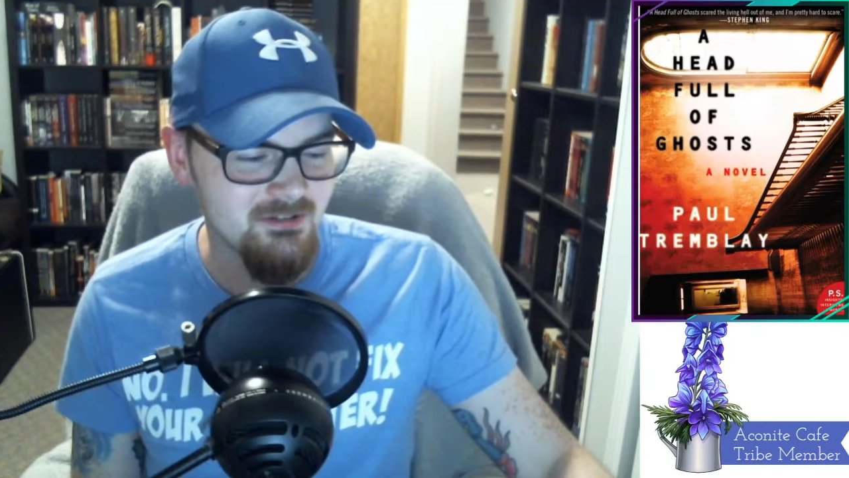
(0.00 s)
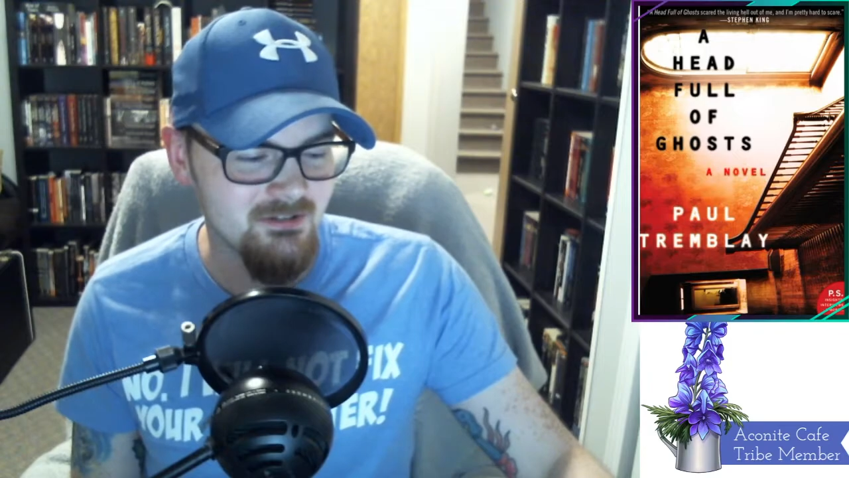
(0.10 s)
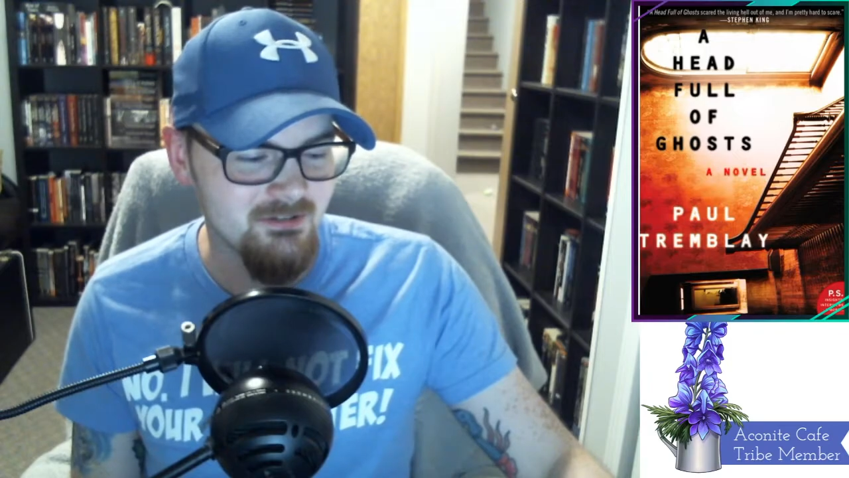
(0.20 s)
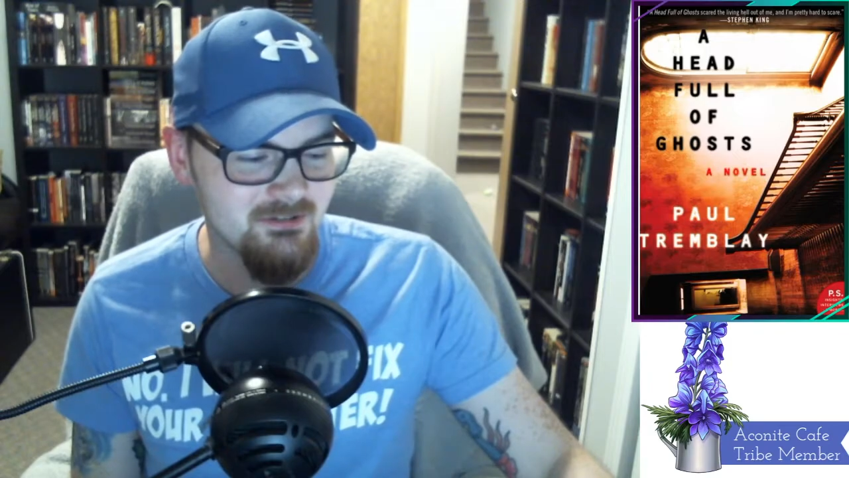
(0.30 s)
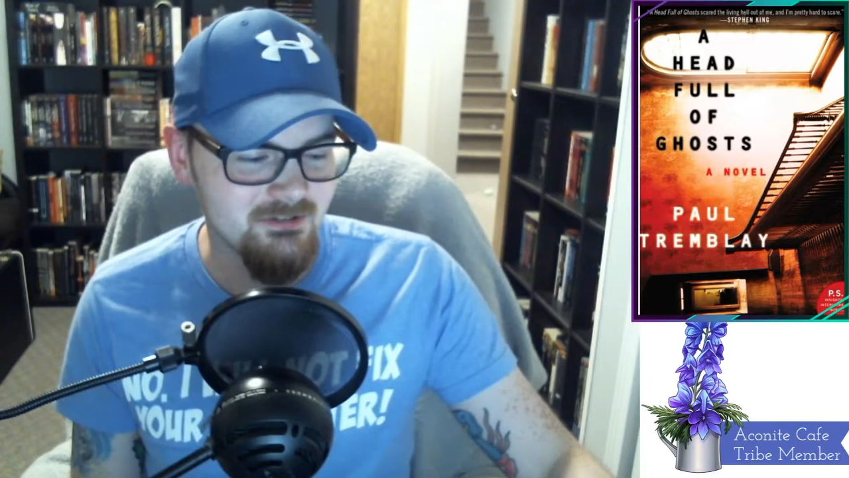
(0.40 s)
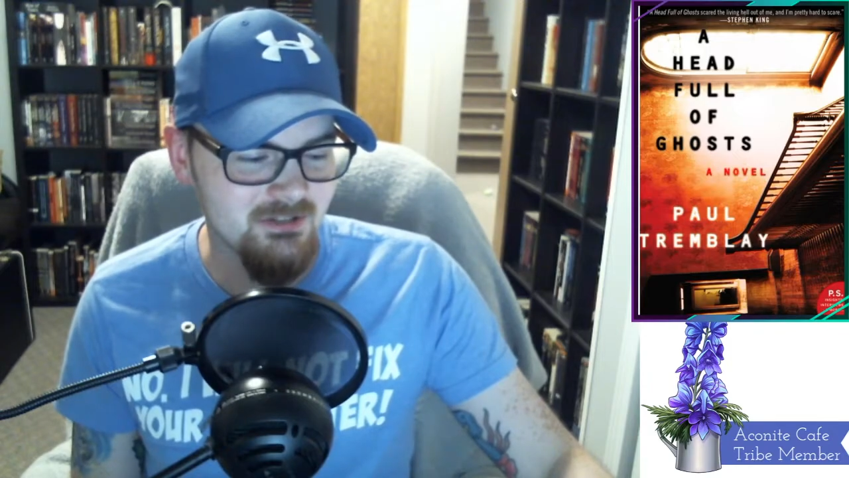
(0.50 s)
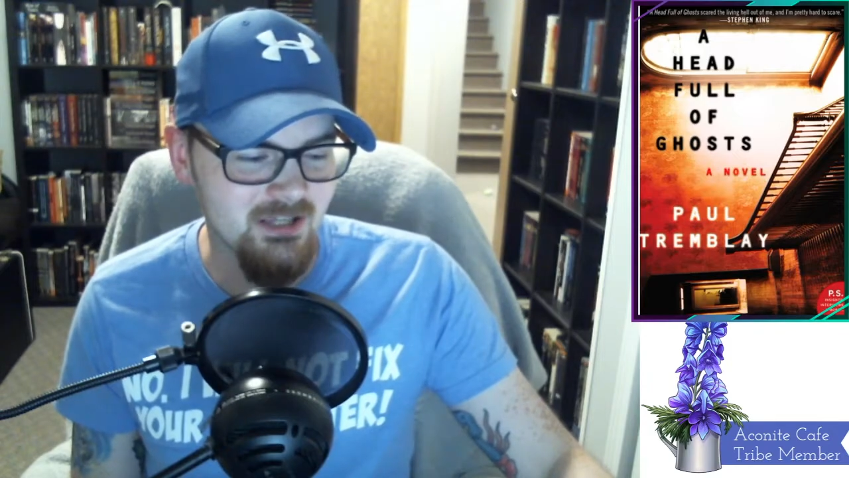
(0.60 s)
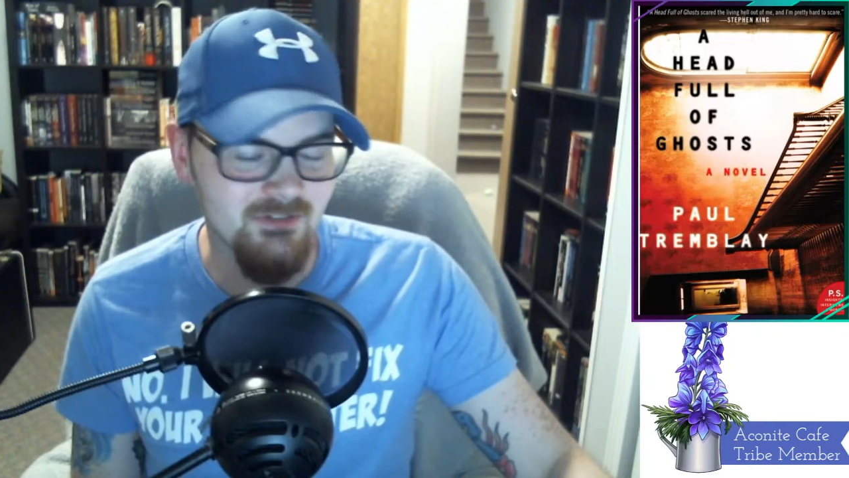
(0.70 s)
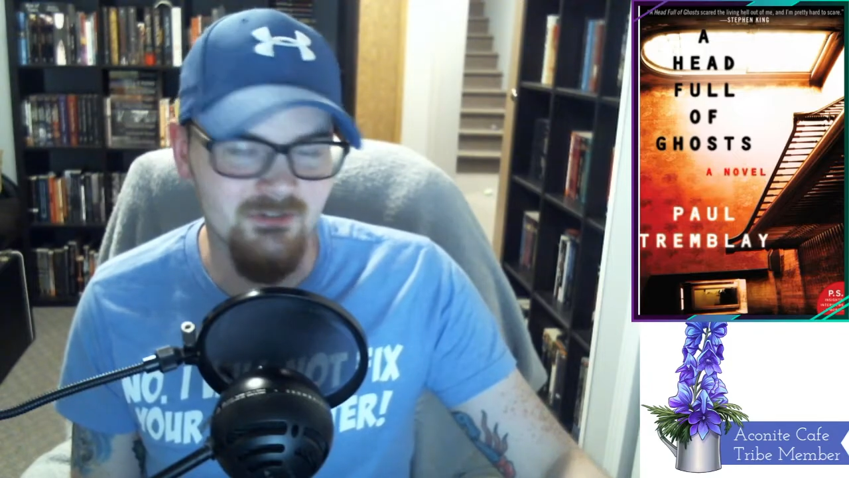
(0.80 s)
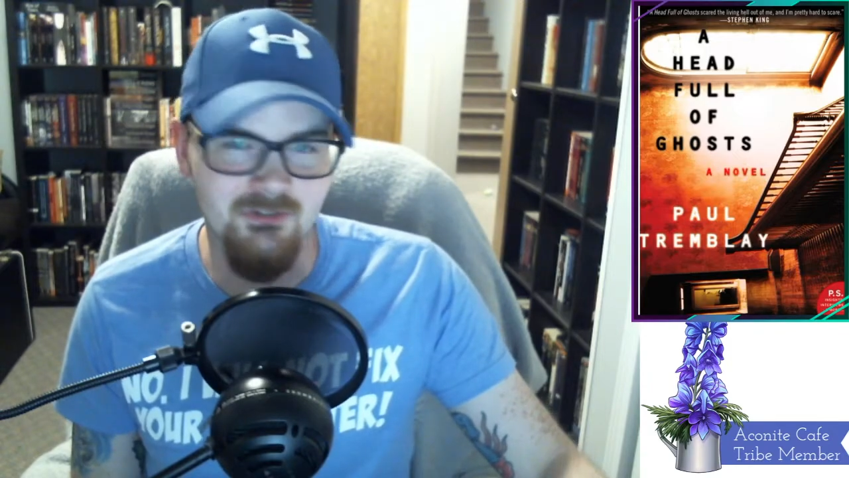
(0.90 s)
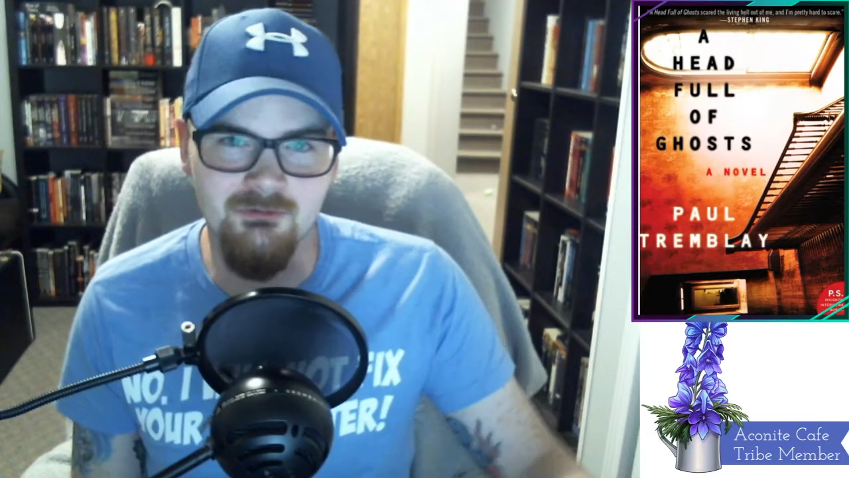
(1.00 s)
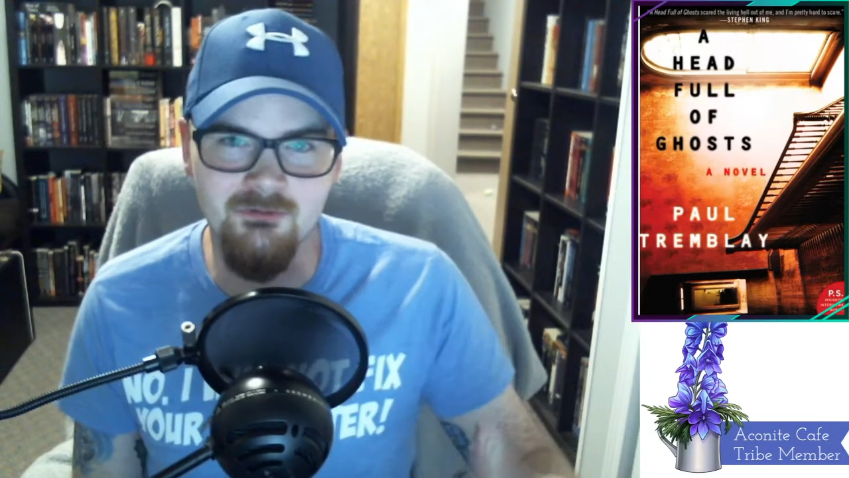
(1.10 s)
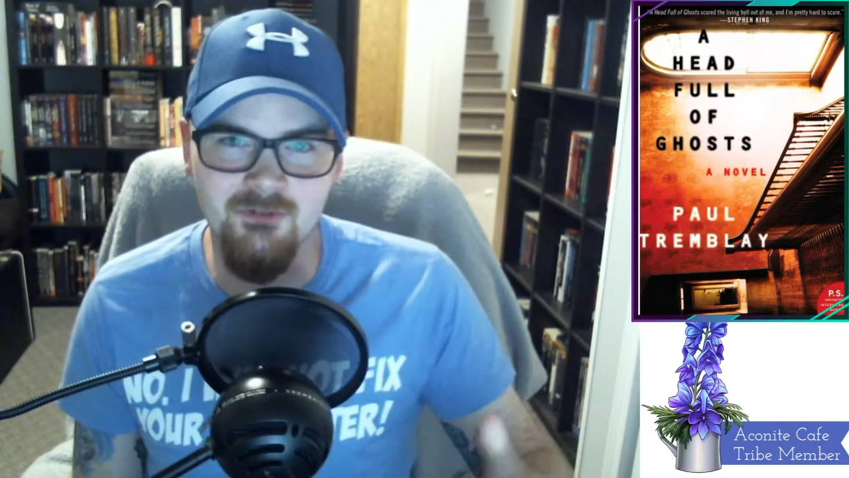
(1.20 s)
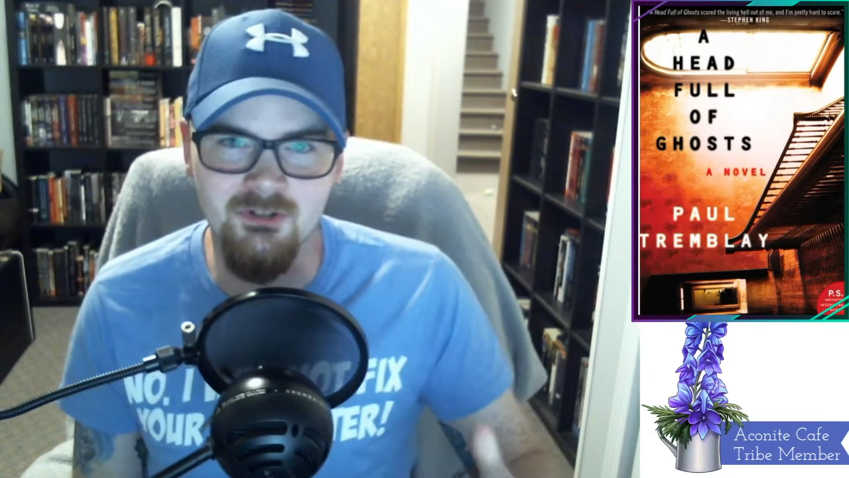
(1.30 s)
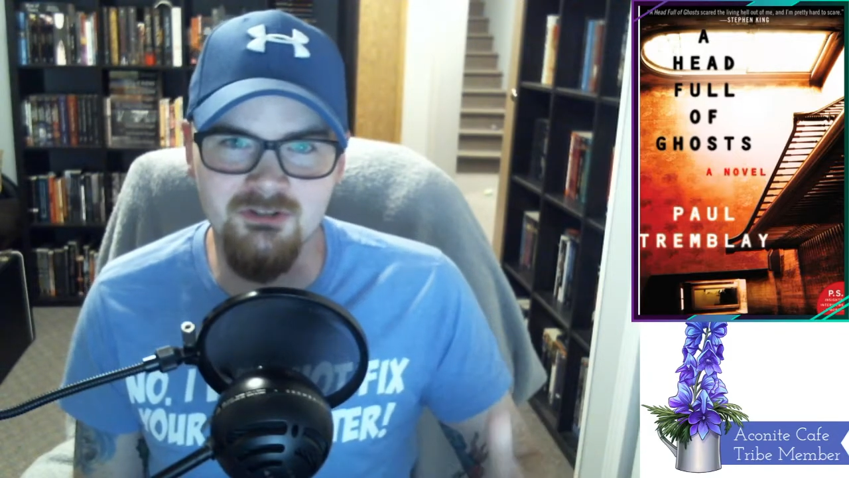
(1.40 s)
she has this
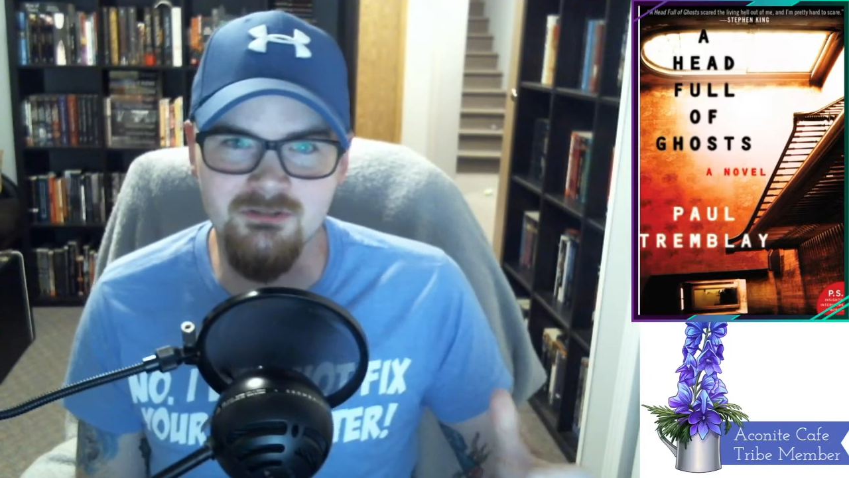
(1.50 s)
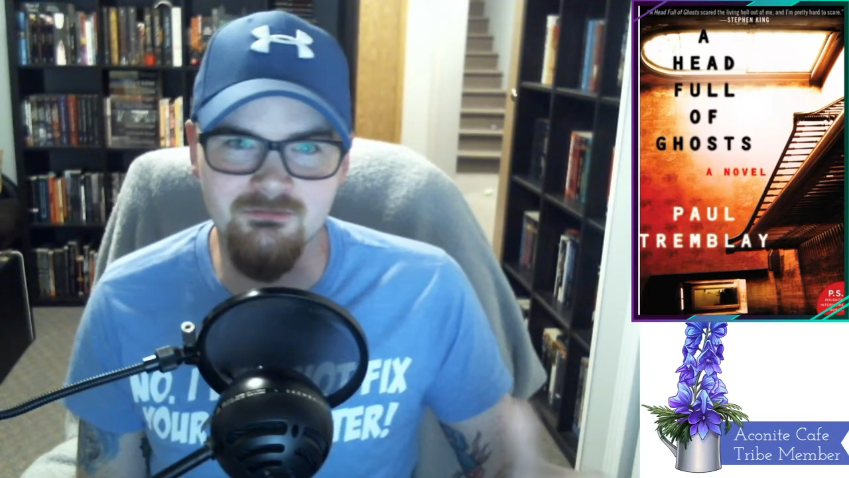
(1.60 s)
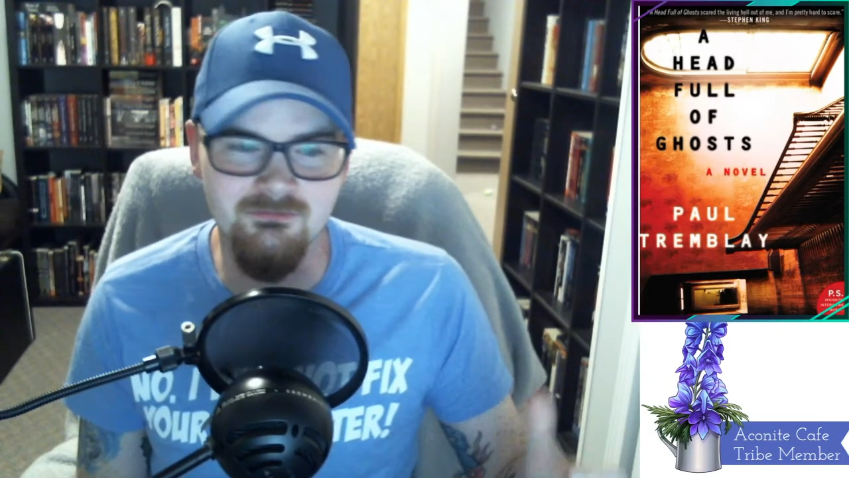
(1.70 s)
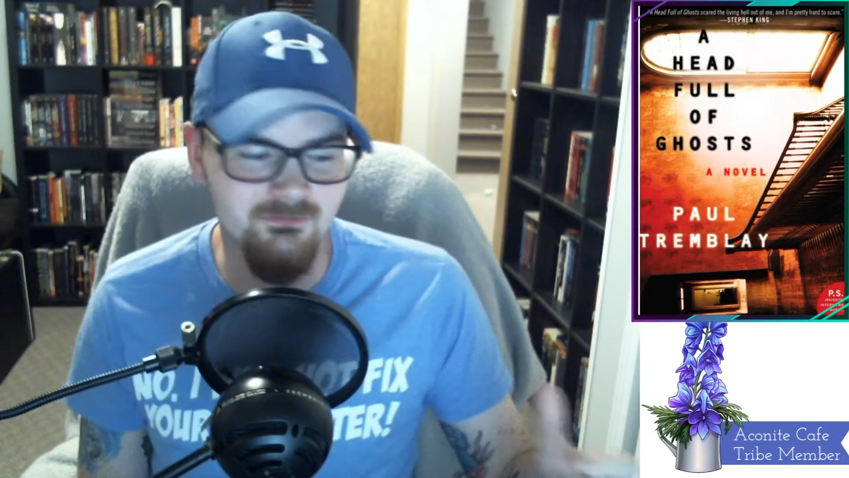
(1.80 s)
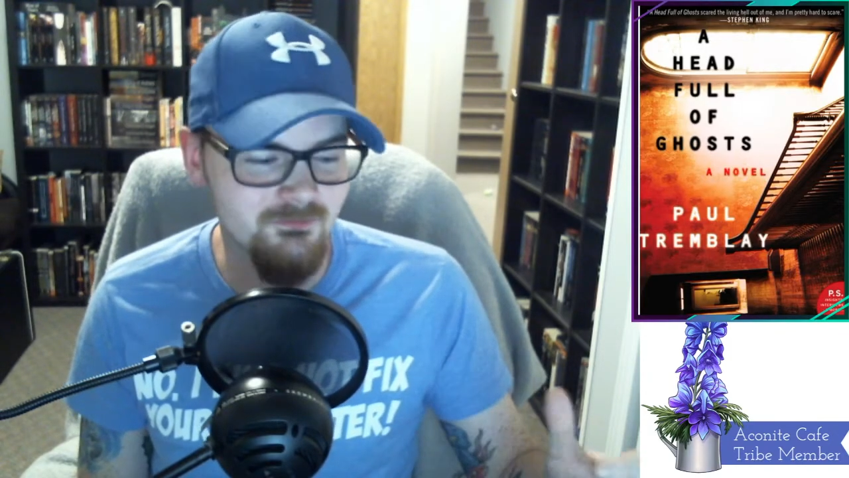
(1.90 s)
refreshing